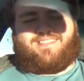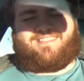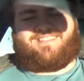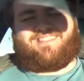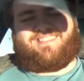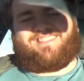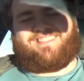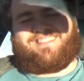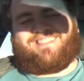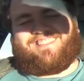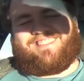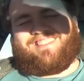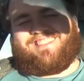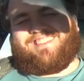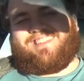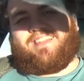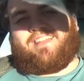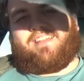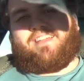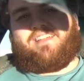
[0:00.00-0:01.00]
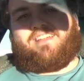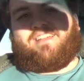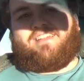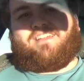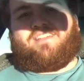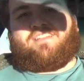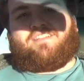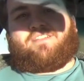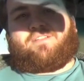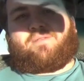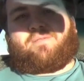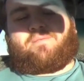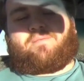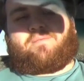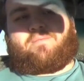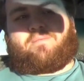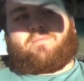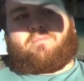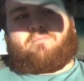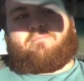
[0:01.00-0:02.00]

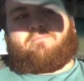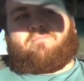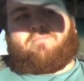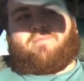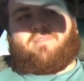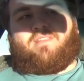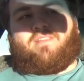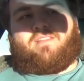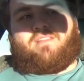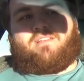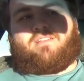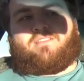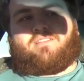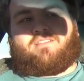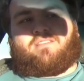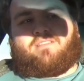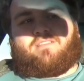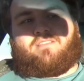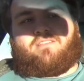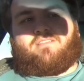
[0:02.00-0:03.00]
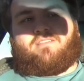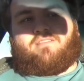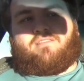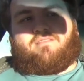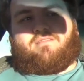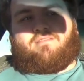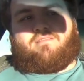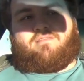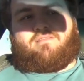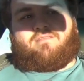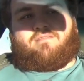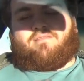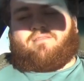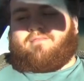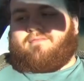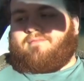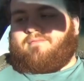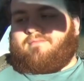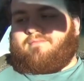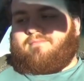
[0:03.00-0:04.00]

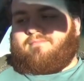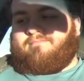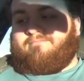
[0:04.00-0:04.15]
(not speaking)